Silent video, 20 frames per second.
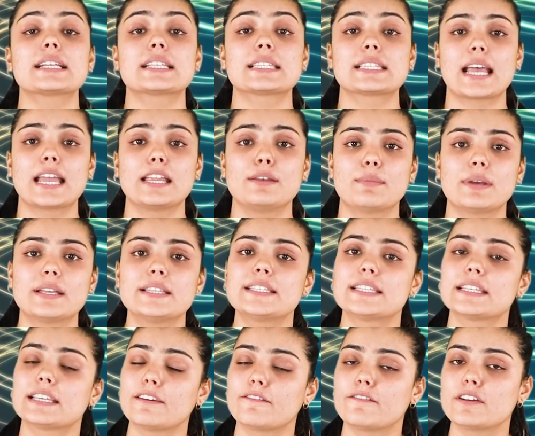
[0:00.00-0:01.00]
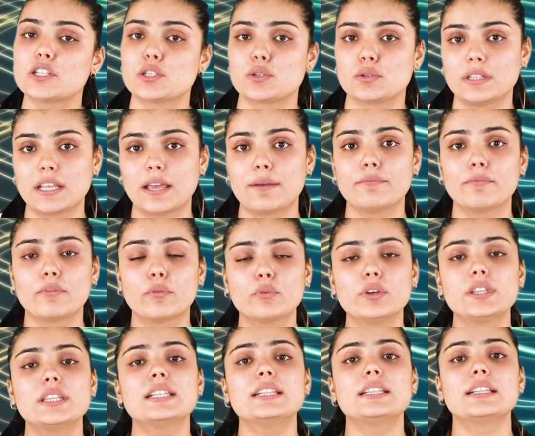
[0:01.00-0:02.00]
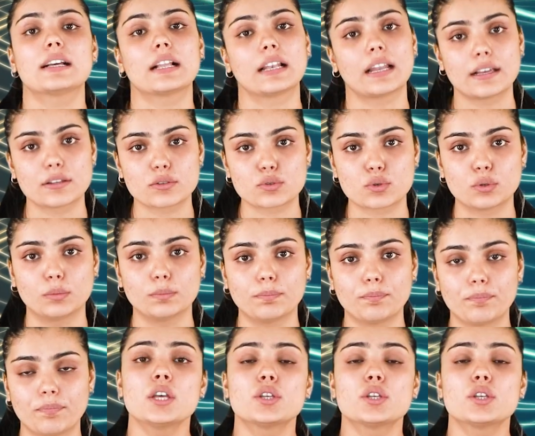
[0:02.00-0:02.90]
assignments given to them within the classroom.